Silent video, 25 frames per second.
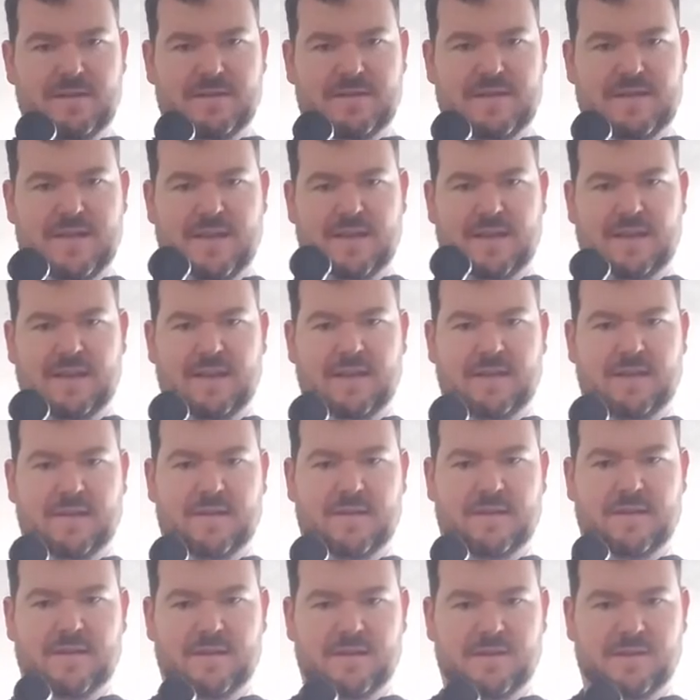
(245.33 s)

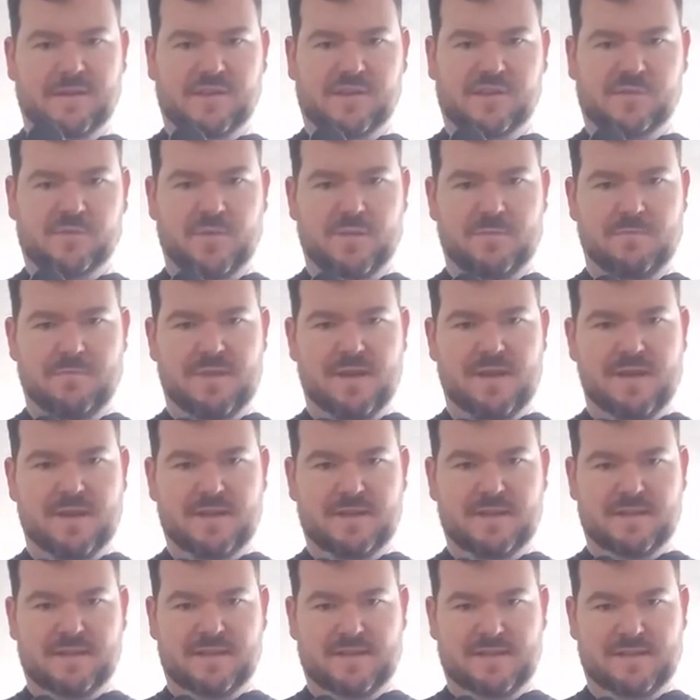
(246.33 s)
taking a swim
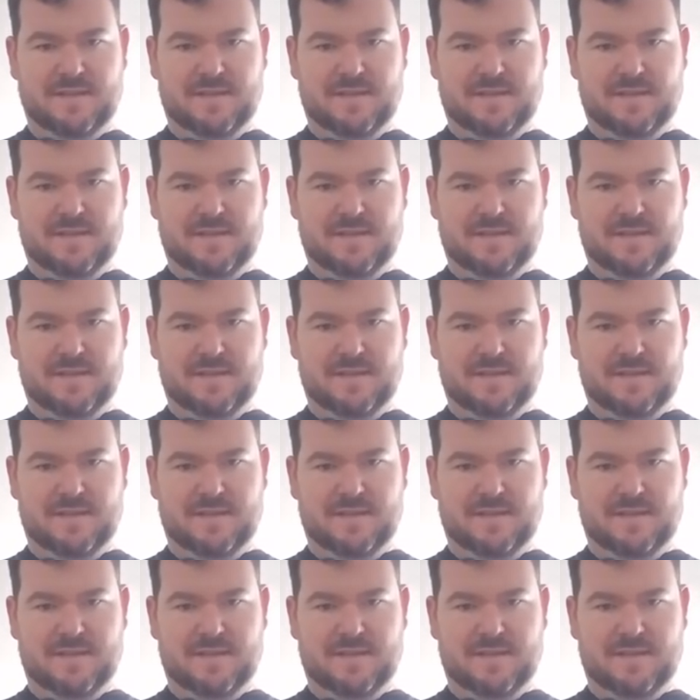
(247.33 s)
bait,